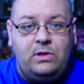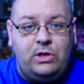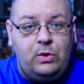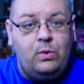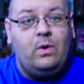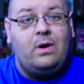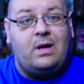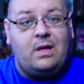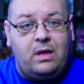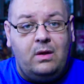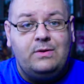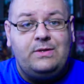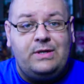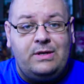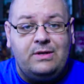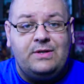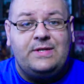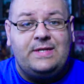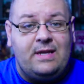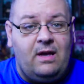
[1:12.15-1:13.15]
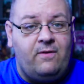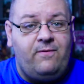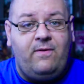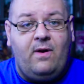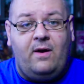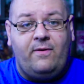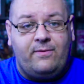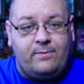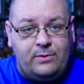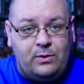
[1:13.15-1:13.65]
you are closing yourself
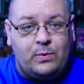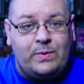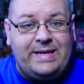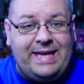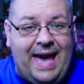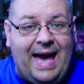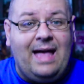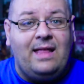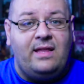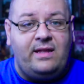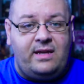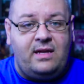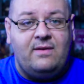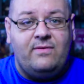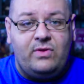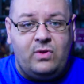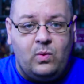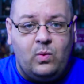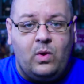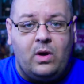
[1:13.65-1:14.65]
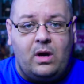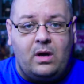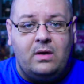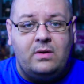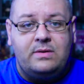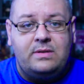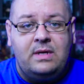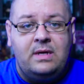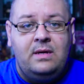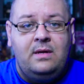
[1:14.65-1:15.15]
off from the reality of the
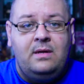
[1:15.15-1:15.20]
world.